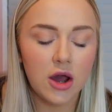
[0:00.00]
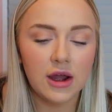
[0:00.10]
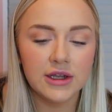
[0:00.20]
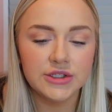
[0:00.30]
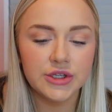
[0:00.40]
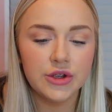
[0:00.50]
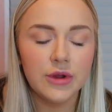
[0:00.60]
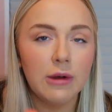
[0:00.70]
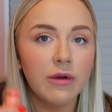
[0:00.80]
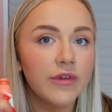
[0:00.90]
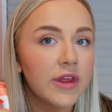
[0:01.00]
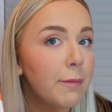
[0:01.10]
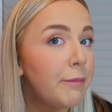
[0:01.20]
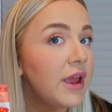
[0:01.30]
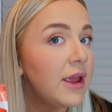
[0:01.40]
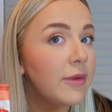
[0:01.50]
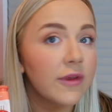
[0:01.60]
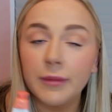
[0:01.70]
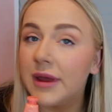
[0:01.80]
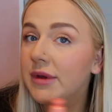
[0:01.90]
I do, however, think Beam
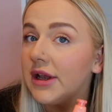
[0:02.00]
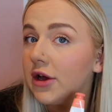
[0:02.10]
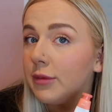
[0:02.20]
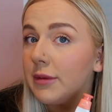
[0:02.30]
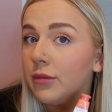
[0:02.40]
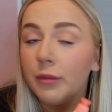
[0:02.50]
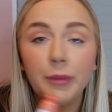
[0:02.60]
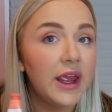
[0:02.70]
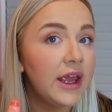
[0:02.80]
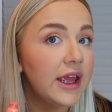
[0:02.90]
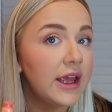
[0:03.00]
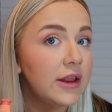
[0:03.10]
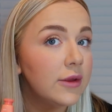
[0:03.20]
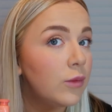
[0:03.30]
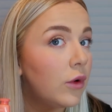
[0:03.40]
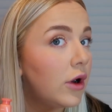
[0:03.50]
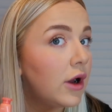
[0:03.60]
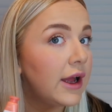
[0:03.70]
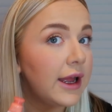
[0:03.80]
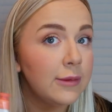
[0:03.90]
is maybe a little bit more pinky than what
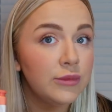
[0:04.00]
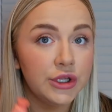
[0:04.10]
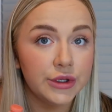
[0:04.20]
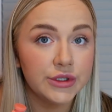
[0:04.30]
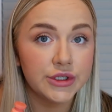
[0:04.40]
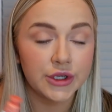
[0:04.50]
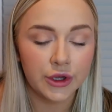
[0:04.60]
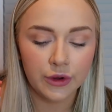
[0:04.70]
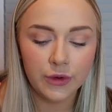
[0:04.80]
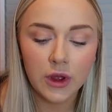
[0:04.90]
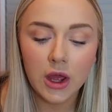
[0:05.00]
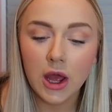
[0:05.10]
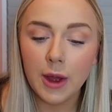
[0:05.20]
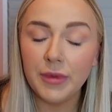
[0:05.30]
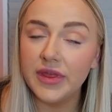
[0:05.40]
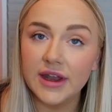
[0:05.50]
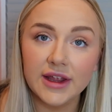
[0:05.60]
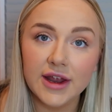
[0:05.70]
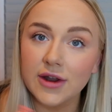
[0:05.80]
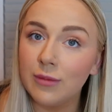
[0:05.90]
I am used to. But then
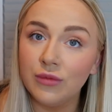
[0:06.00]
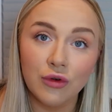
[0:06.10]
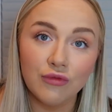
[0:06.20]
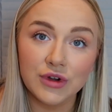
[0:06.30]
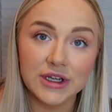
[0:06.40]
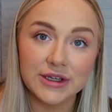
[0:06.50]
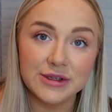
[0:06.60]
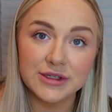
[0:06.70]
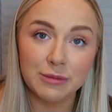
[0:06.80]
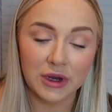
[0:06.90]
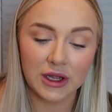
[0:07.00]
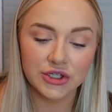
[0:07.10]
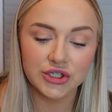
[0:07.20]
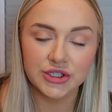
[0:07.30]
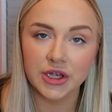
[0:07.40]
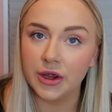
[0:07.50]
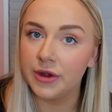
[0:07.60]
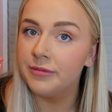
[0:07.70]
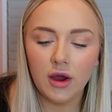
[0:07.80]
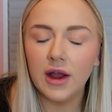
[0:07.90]
again, I'm not really used to blush. So
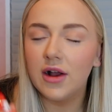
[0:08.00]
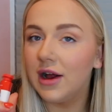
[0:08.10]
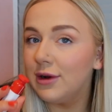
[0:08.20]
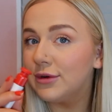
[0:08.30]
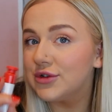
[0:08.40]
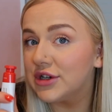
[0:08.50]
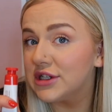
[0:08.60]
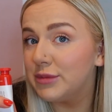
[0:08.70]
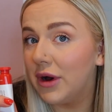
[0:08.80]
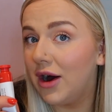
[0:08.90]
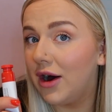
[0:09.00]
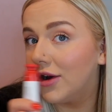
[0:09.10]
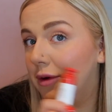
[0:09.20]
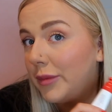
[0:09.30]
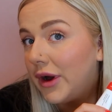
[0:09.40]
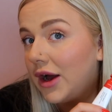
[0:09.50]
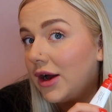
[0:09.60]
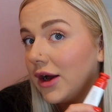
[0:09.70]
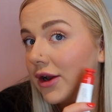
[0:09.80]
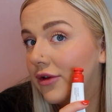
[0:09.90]
I kind of want to try Spark,
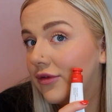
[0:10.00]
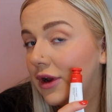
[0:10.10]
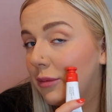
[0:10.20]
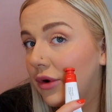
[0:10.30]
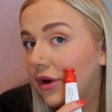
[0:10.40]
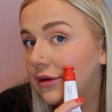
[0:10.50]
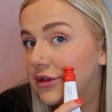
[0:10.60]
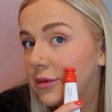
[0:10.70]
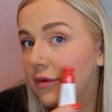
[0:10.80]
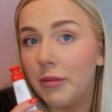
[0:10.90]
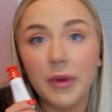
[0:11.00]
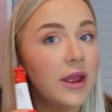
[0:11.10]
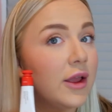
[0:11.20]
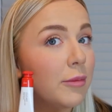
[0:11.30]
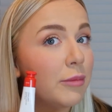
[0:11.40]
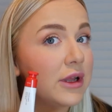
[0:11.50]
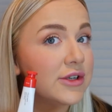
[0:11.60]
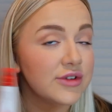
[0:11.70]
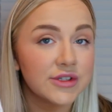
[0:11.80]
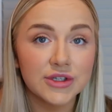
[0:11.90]
but I don't feel like on top of a pink
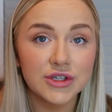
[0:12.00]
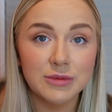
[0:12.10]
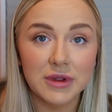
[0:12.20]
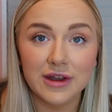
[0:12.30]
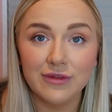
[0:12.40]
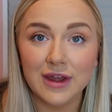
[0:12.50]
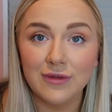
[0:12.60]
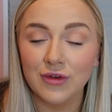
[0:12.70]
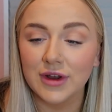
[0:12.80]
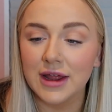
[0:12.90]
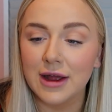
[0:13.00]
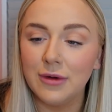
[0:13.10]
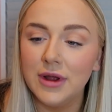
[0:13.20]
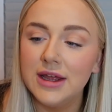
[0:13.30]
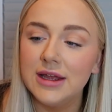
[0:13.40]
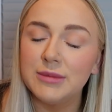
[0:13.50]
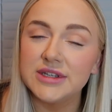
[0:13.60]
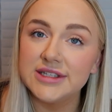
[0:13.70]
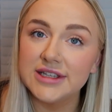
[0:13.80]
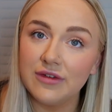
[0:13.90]
blusher is going to do me any favours right now. But
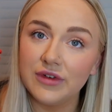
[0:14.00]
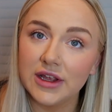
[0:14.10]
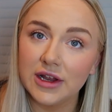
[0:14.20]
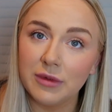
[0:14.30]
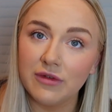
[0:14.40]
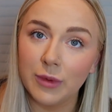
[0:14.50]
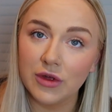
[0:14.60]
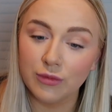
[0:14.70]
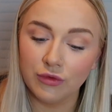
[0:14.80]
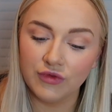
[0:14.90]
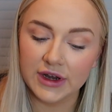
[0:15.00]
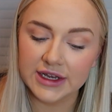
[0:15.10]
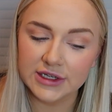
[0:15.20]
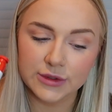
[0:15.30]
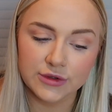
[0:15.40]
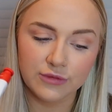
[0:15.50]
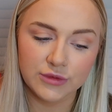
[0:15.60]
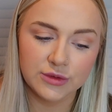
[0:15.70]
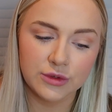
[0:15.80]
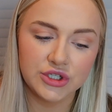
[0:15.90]
it's definitely going to be much more ready, as we saw from the
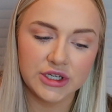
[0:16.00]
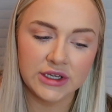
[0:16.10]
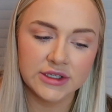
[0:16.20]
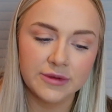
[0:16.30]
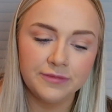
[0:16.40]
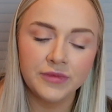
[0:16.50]
swatches.